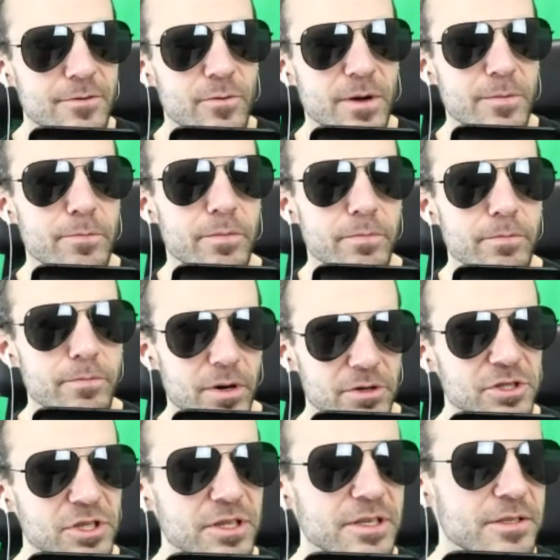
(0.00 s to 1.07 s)
well,
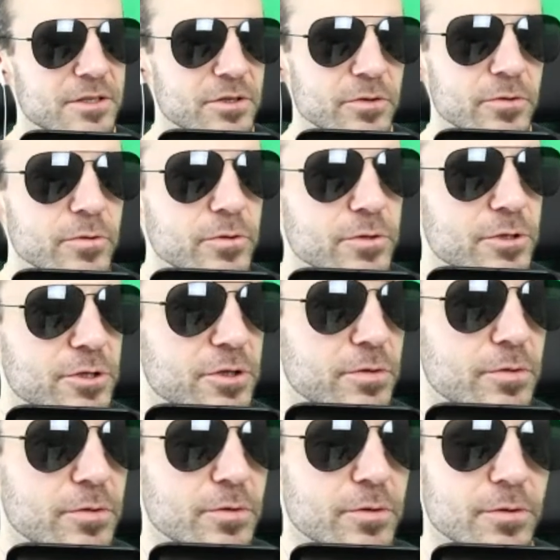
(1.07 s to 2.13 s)
partially due
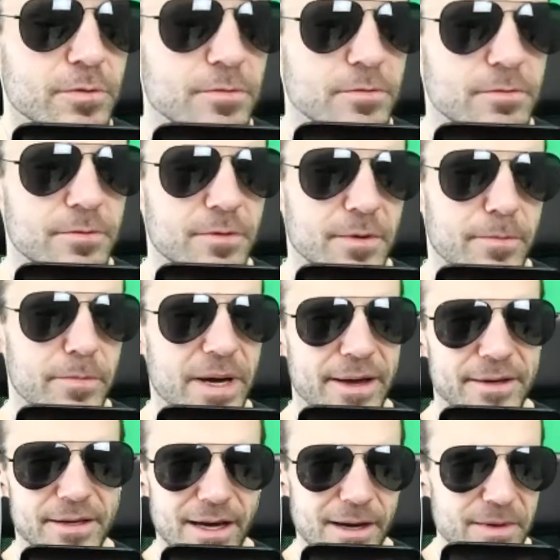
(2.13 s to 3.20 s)
to the
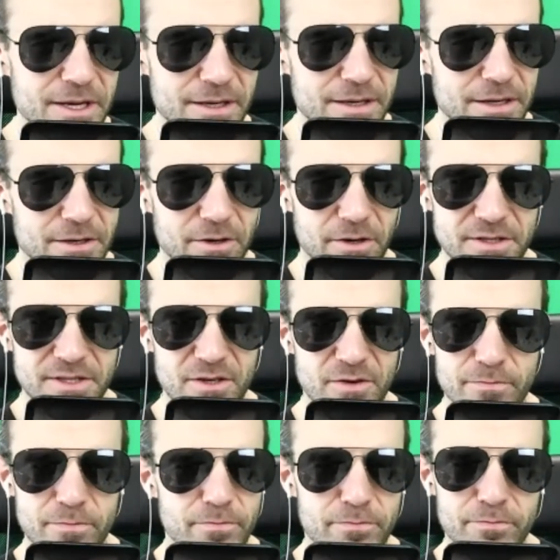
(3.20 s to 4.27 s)
pandemic, and
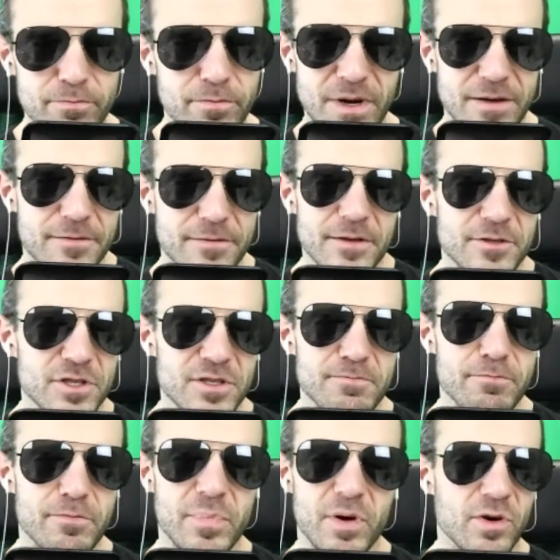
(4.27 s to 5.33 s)
also I think just
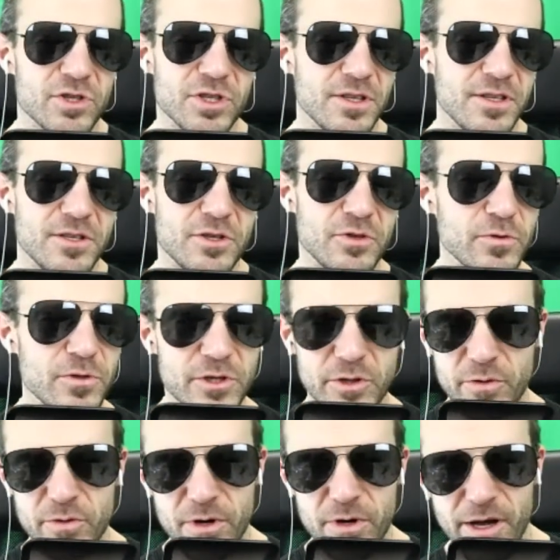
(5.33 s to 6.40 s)
partially due
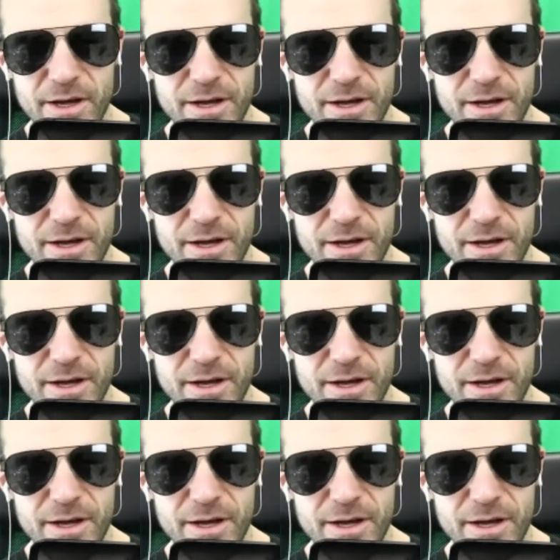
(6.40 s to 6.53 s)
to